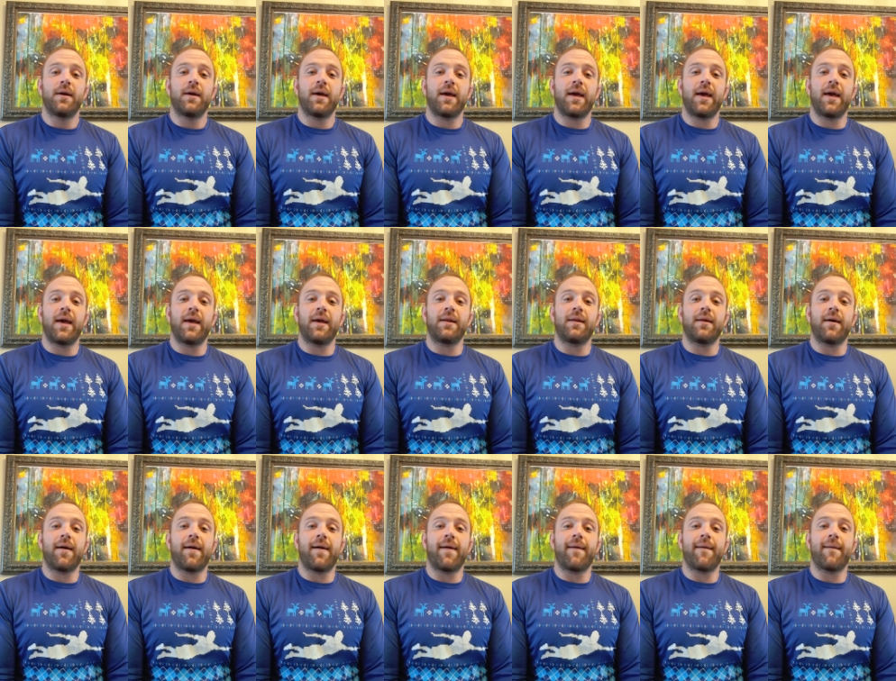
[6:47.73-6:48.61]
And
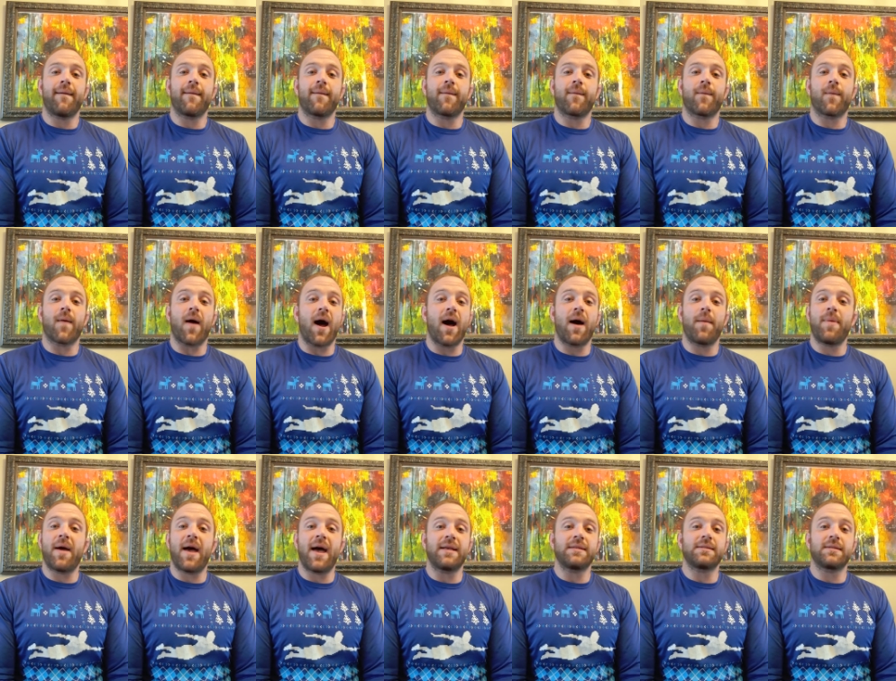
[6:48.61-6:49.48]

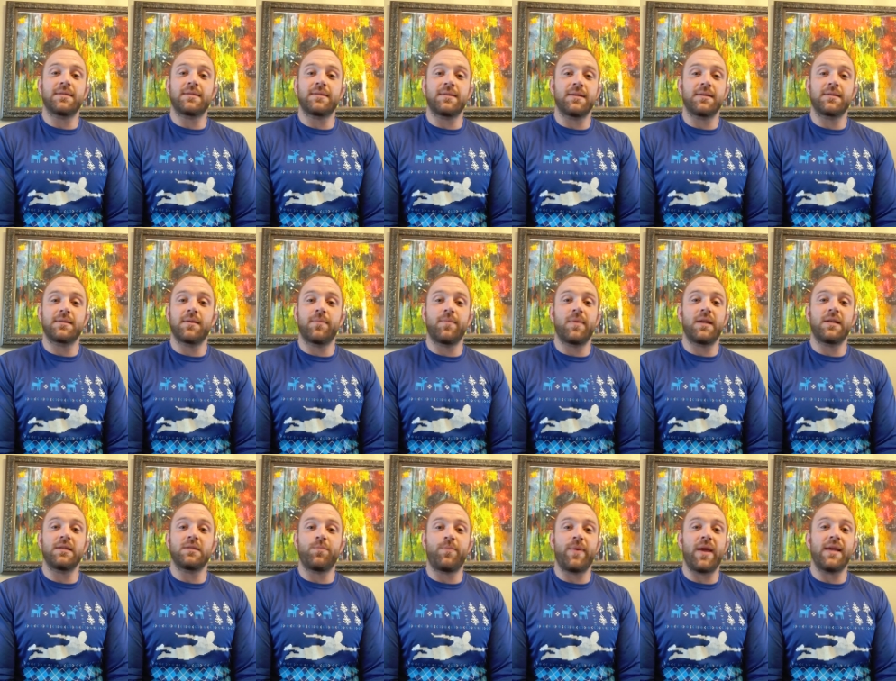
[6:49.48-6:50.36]
Rob has a system
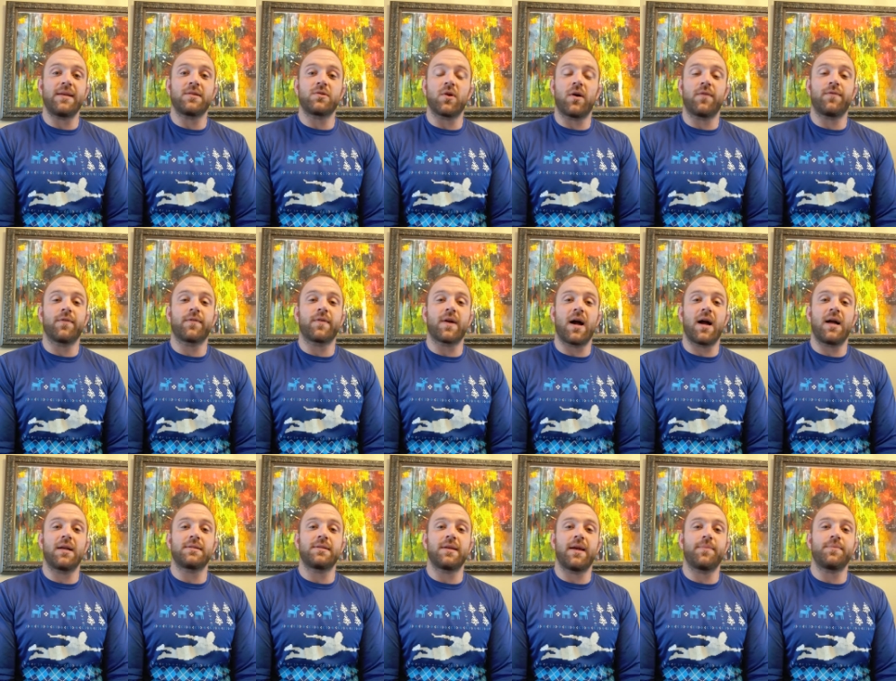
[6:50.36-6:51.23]
that is based off of
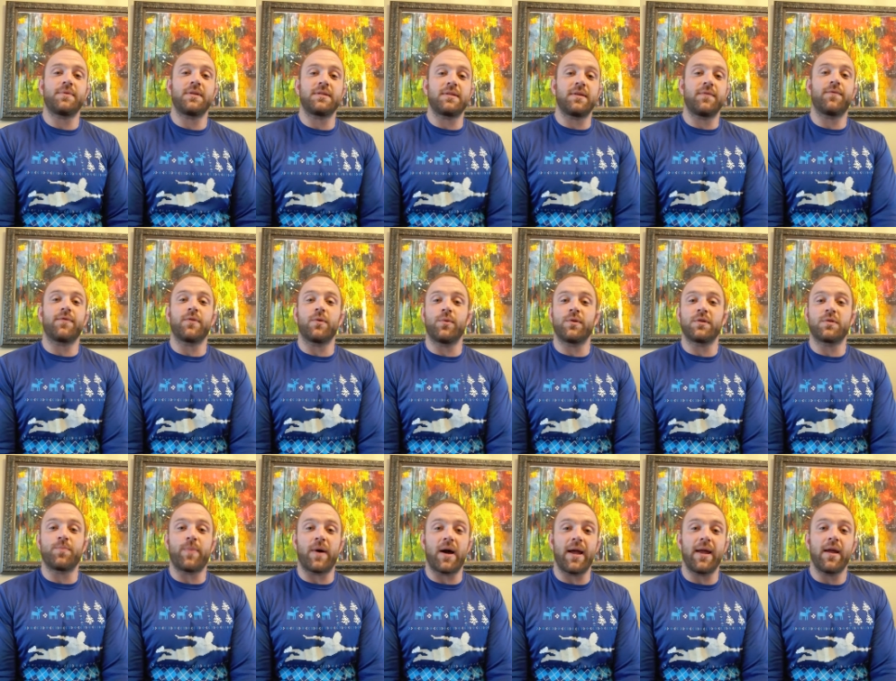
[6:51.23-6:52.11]
concepts. It's
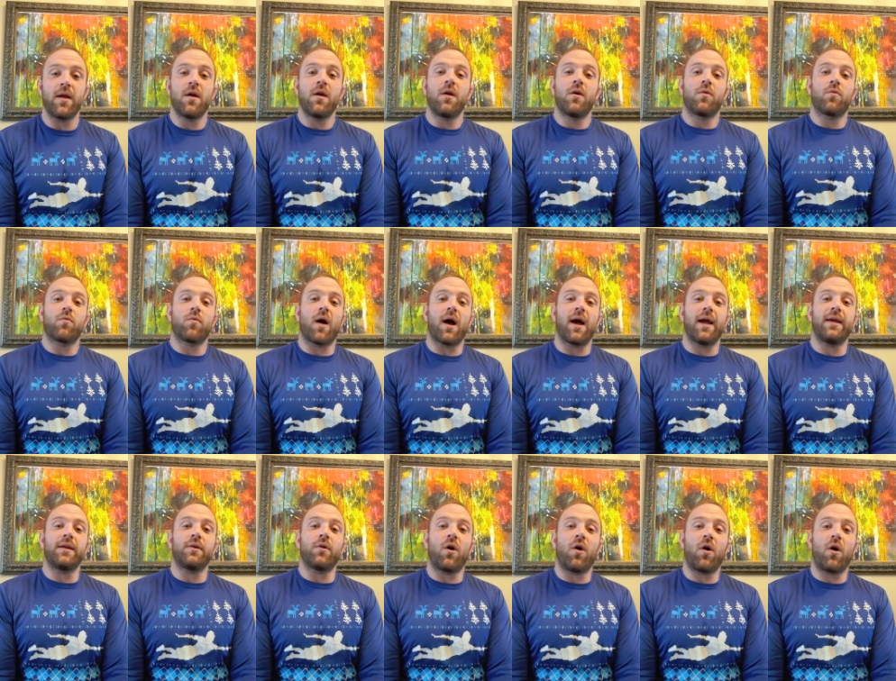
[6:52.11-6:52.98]
influenced by
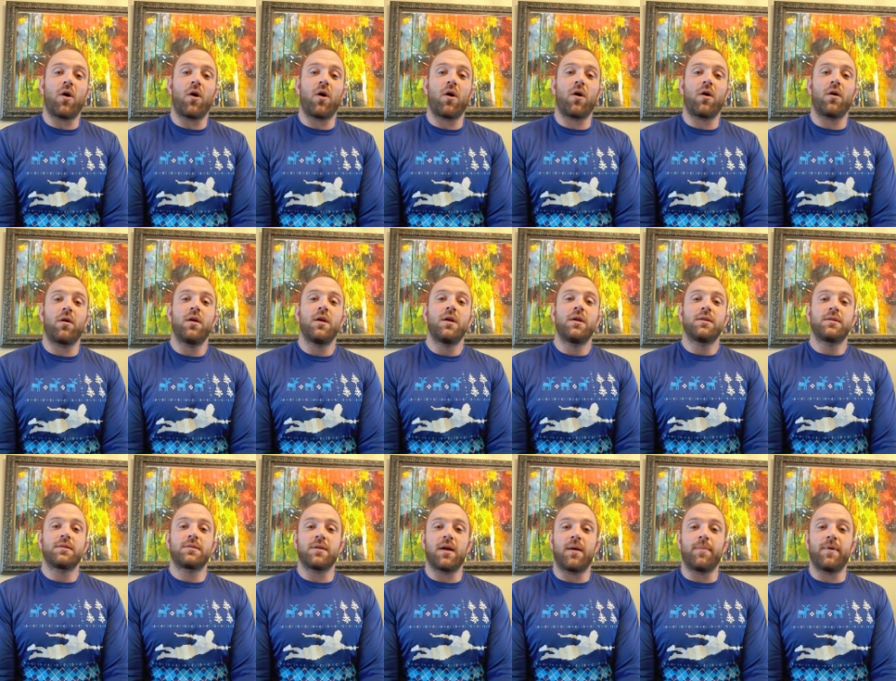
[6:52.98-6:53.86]
Ryan Hall,
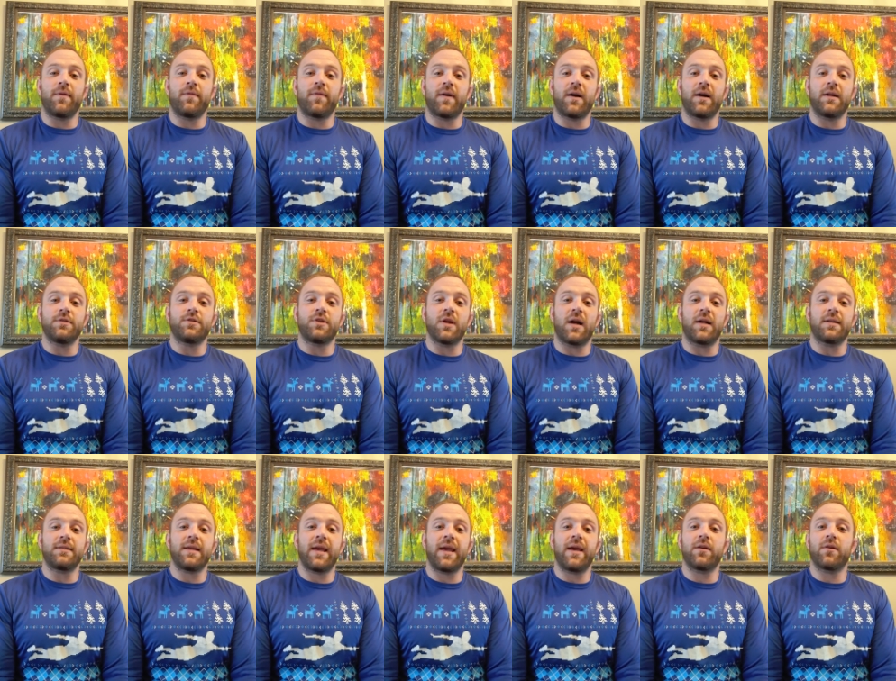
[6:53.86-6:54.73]
some of
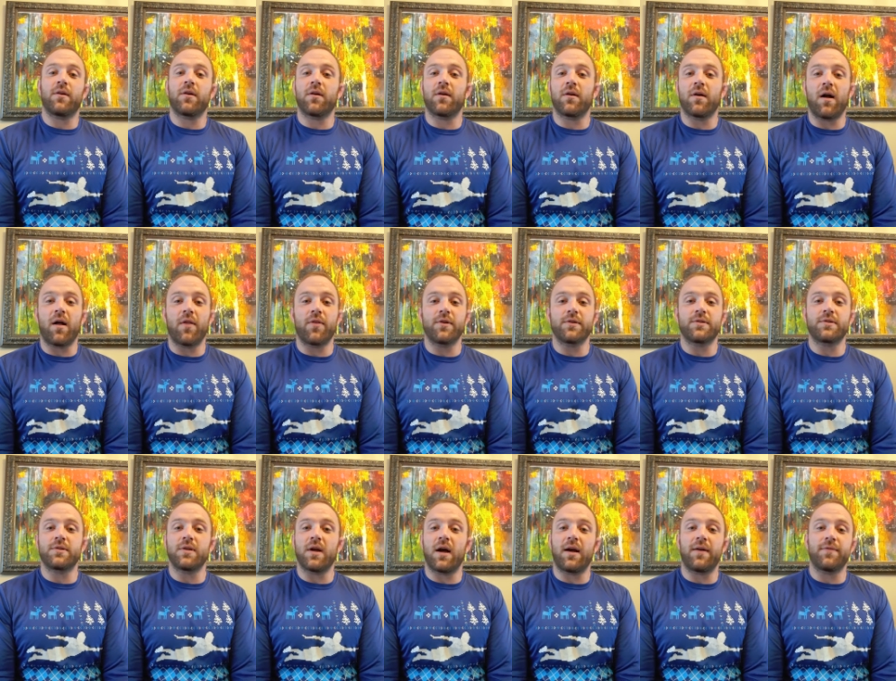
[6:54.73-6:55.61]
John Danaher, other
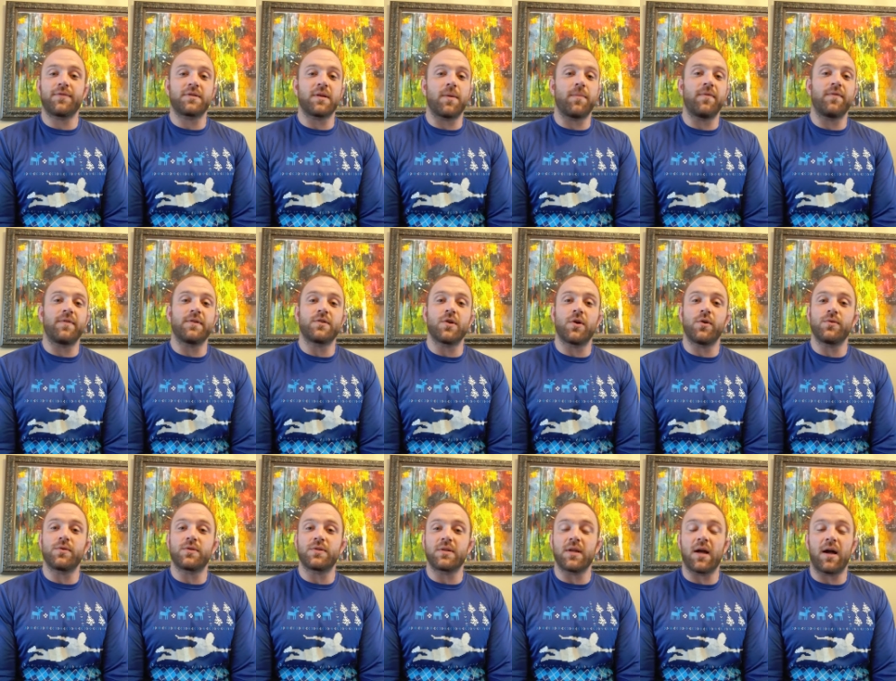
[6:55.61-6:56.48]
stuff, some of his
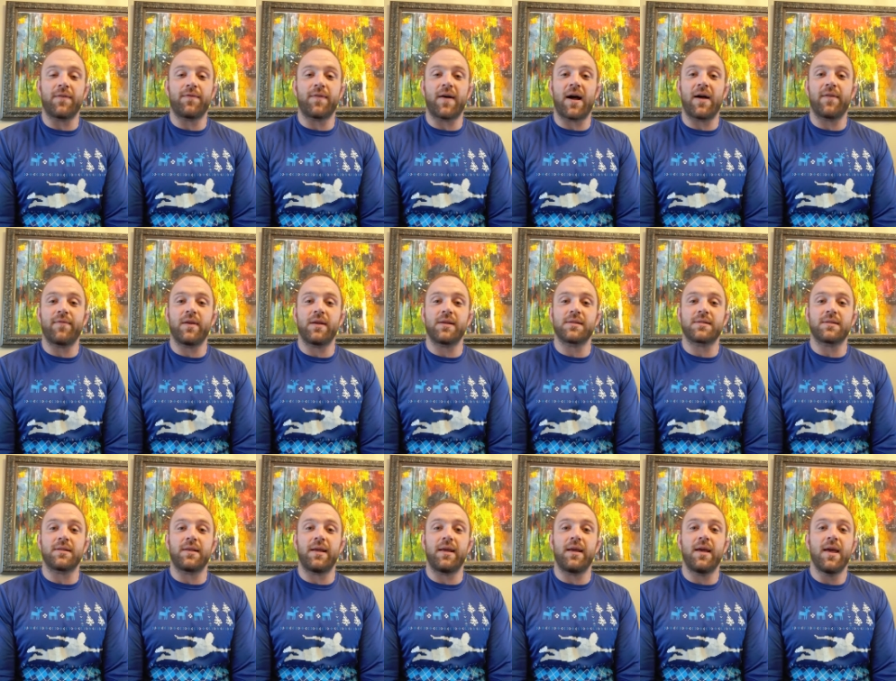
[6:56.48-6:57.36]
own stuff,
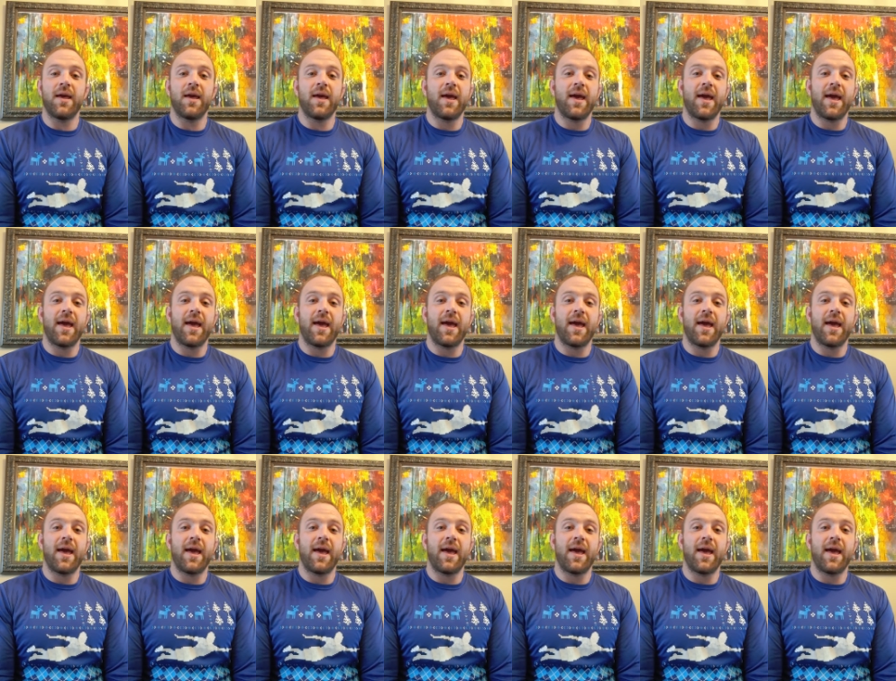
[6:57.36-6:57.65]
obviously.